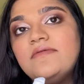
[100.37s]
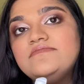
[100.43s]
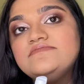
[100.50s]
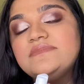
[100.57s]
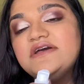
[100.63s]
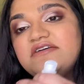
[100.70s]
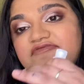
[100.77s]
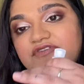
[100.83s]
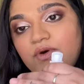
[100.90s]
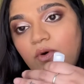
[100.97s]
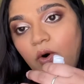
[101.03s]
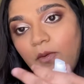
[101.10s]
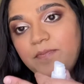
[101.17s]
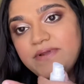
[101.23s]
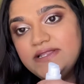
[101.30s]
if you
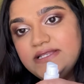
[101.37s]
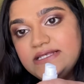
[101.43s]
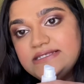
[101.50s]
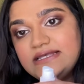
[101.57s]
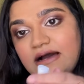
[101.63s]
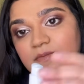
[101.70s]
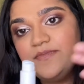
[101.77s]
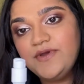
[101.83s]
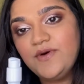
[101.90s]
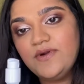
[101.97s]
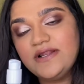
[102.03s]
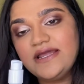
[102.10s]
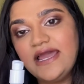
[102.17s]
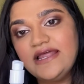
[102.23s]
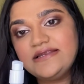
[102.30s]
open this up,
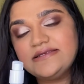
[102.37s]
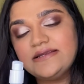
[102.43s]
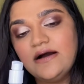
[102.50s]
you'll get